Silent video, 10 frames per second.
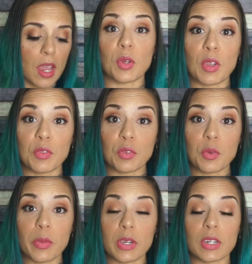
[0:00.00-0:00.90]
So if you're
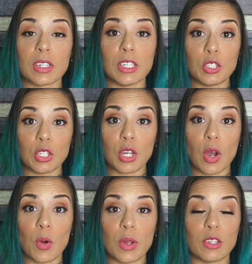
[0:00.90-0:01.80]
familiar, Good To
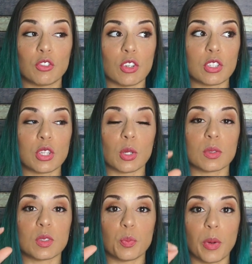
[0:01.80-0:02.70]
Go is just those
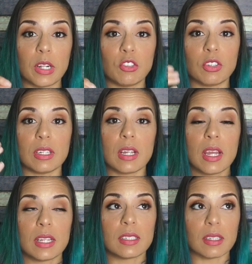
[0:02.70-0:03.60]
spongy,
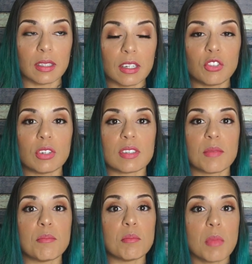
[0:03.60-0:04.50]
delicious,
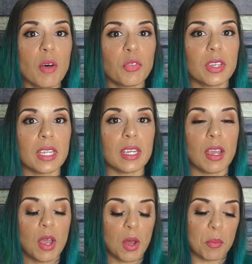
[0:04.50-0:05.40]
muffiny
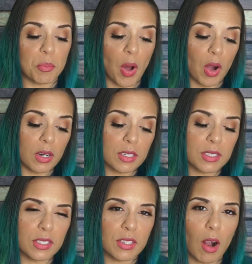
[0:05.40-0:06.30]

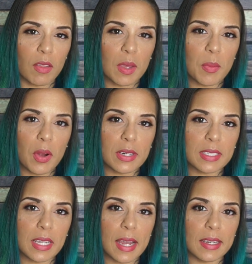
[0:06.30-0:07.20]
bars. Are they bars
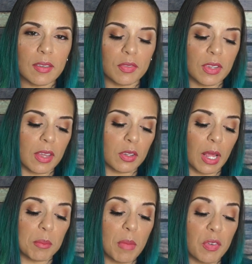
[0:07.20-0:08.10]
kind of? Yeah, they're
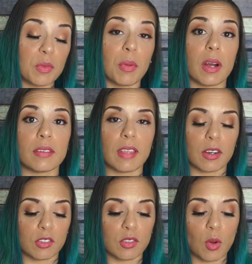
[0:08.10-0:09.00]
like muffin bars that
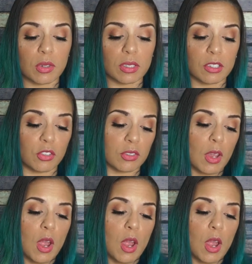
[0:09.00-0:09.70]
are so delicious.